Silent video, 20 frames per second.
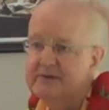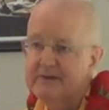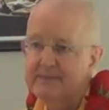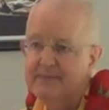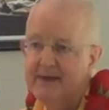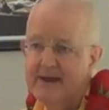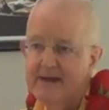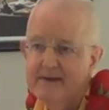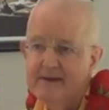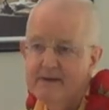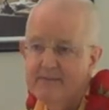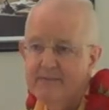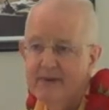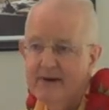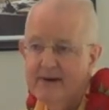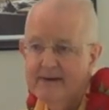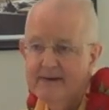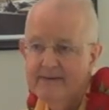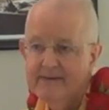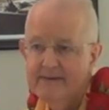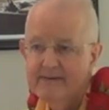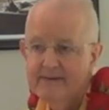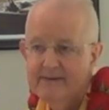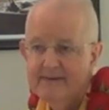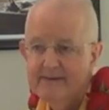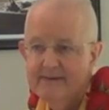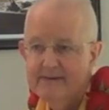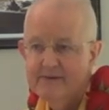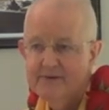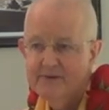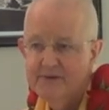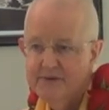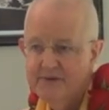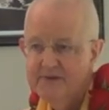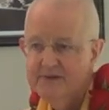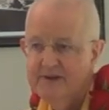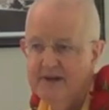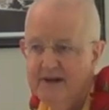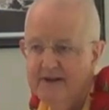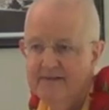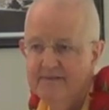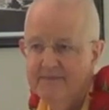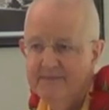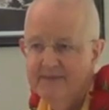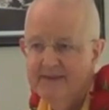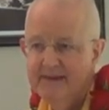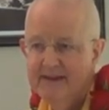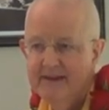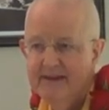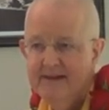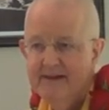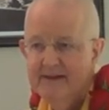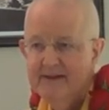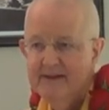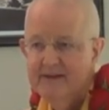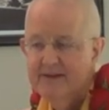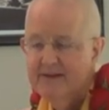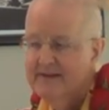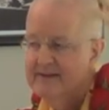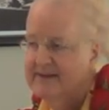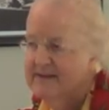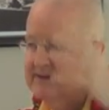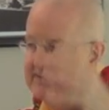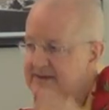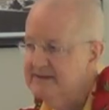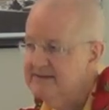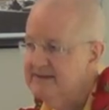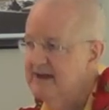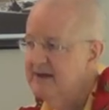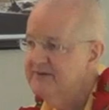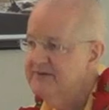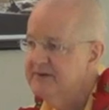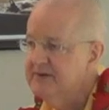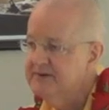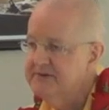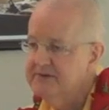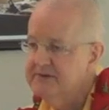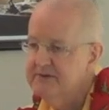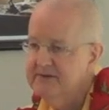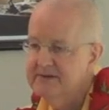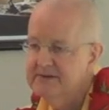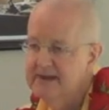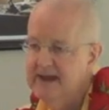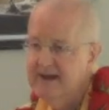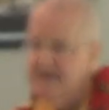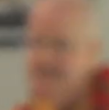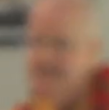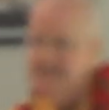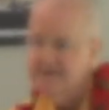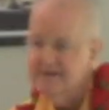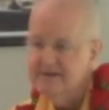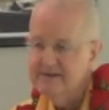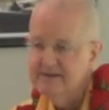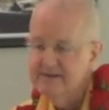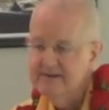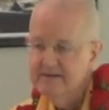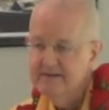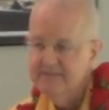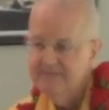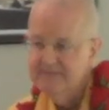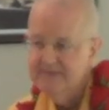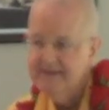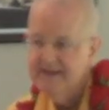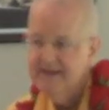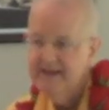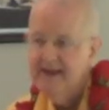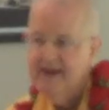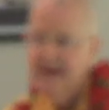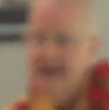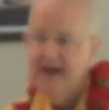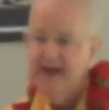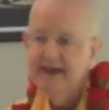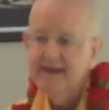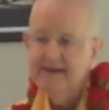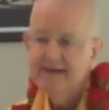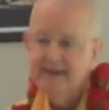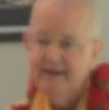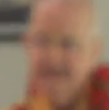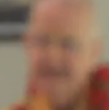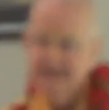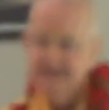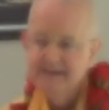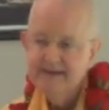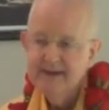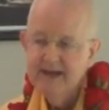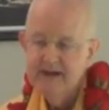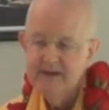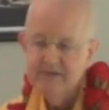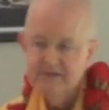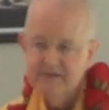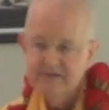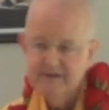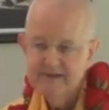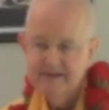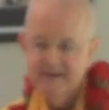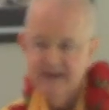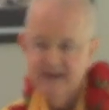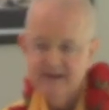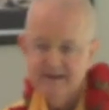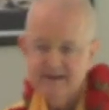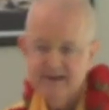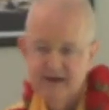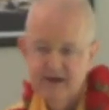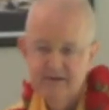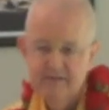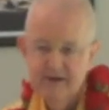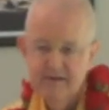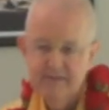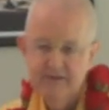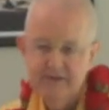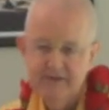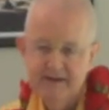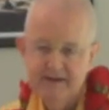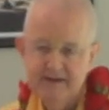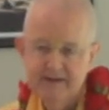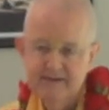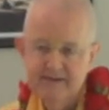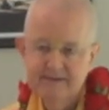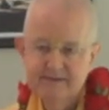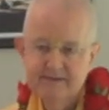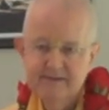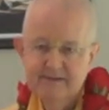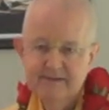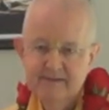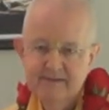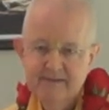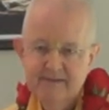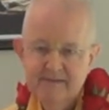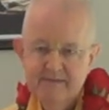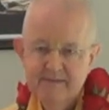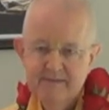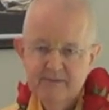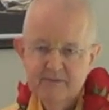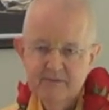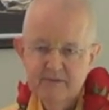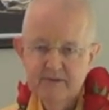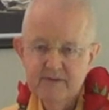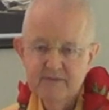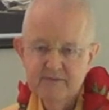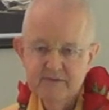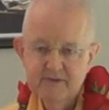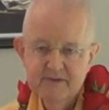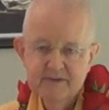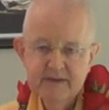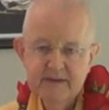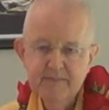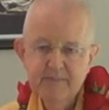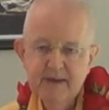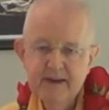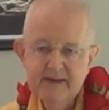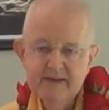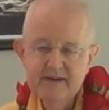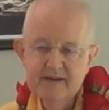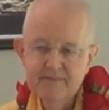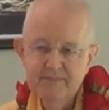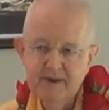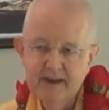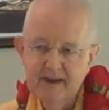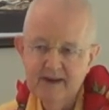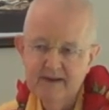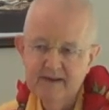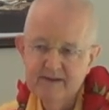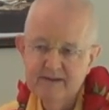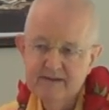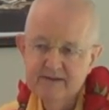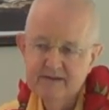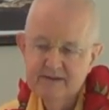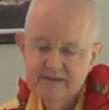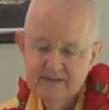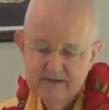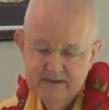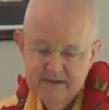you're dependent upon Krishna. It's not just your attention and intention take care of everything. We're, we're dependent beings.